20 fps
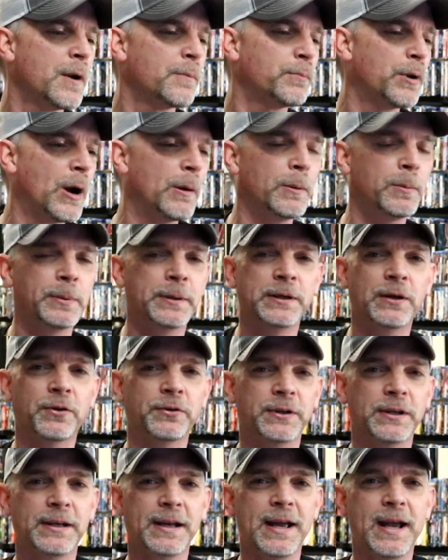Probably
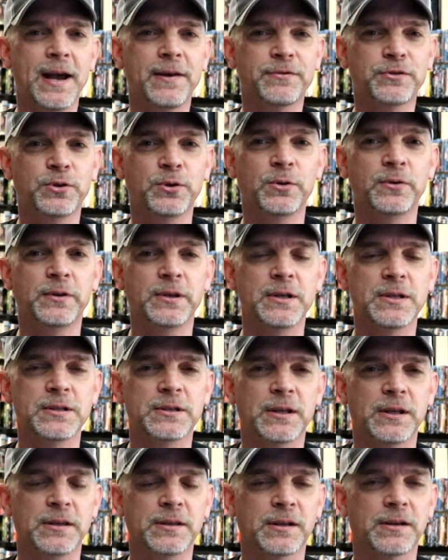don't need to have two of
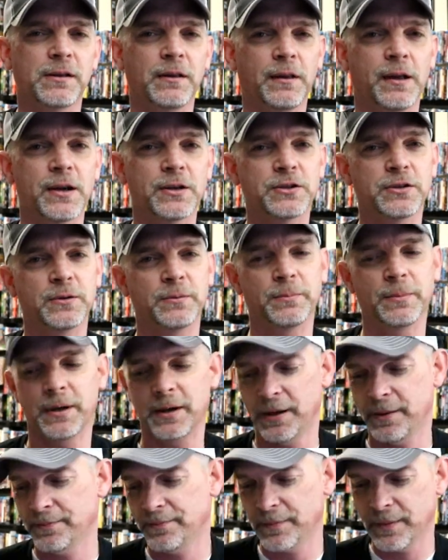these in the collection,
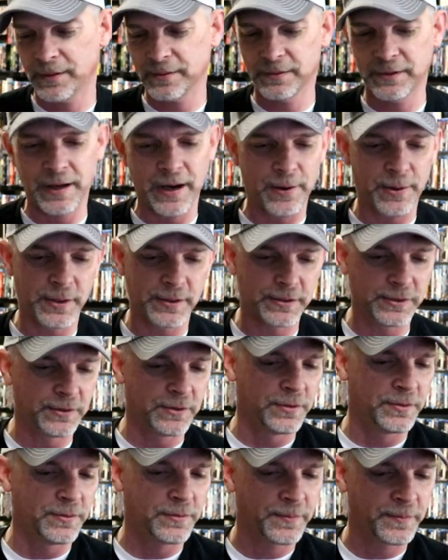but now I
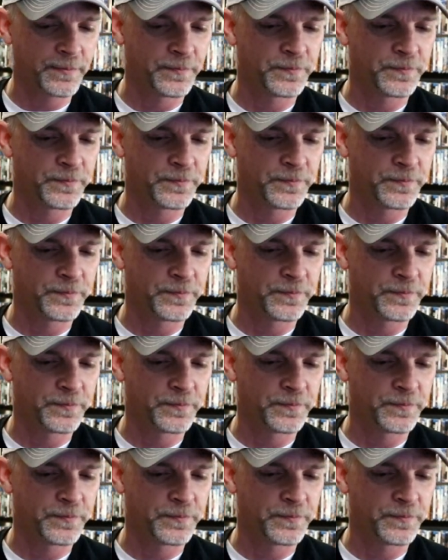do.